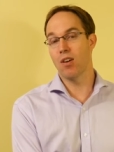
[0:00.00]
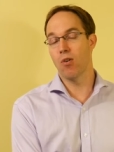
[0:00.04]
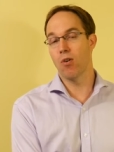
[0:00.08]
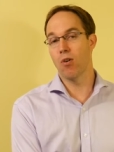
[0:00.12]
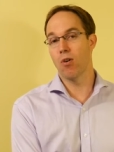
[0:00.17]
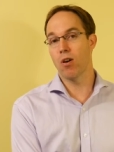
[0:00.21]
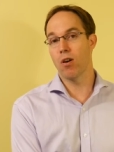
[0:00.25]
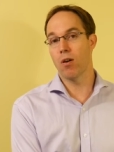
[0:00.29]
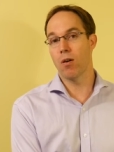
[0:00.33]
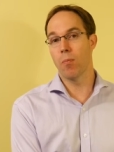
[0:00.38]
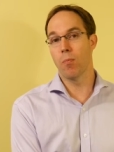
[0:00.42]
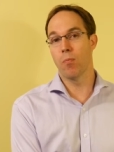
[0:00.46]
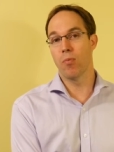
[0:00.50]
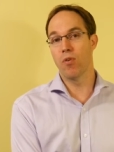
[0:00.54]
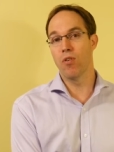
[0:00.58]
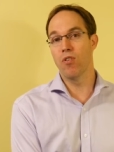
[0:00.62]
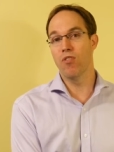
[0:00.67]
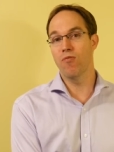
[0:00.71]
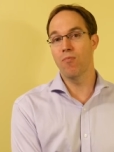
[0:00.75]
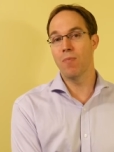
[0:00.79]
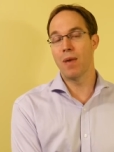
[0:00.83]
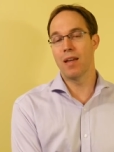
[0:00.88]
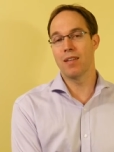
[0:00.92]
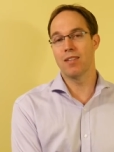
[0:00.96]
order
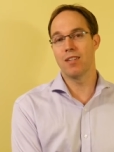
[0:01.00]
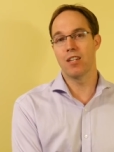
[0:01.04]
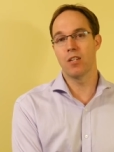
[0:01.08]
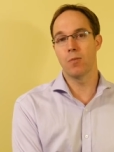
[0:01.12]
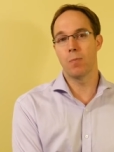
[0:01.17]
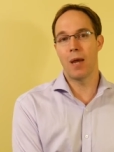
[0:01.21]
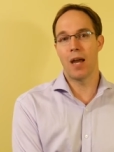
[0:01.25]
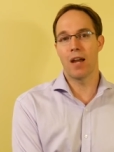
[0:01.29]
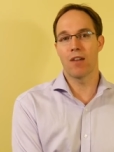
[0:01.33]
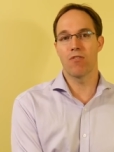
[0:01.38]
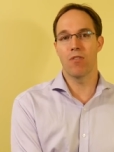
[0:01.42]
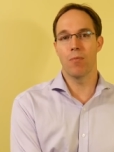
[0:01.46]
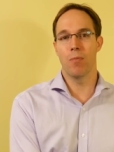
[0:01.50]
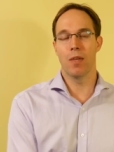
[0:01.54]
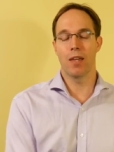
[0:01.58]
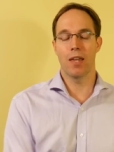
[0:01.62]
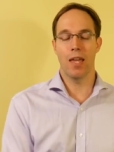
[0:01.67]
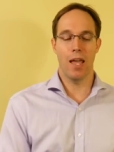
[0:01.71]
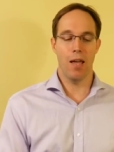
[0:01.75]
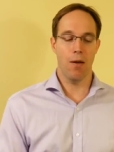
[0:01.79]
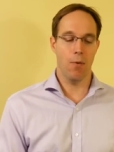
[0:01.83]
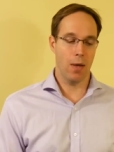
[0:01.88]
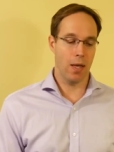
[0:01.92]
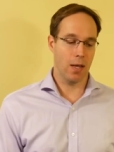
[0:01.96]
approved message back from the
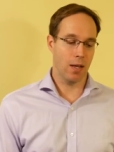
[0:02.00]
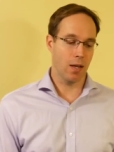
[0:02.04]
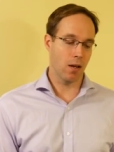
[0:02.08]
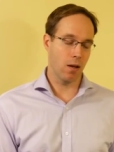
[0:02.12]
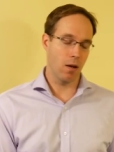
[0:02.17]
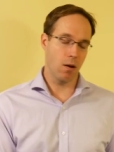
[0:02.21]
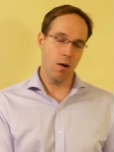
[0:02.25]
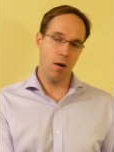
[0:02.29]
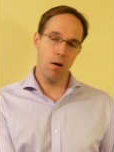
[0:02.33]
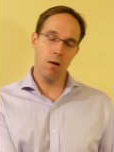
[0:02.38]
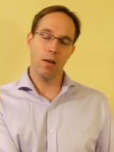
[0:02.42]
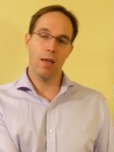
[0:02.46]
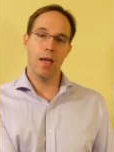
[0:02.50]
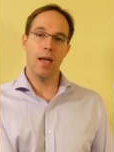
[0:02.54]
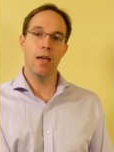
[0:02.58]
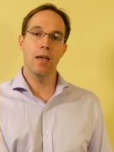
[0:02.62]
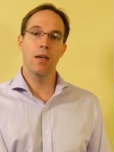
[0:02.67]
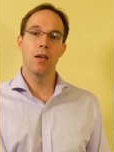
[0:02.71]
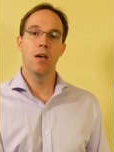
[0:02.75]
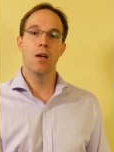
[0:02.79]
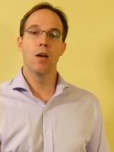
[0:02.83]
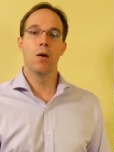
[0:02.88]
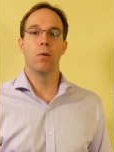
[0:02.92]
gateway, it can go, okay,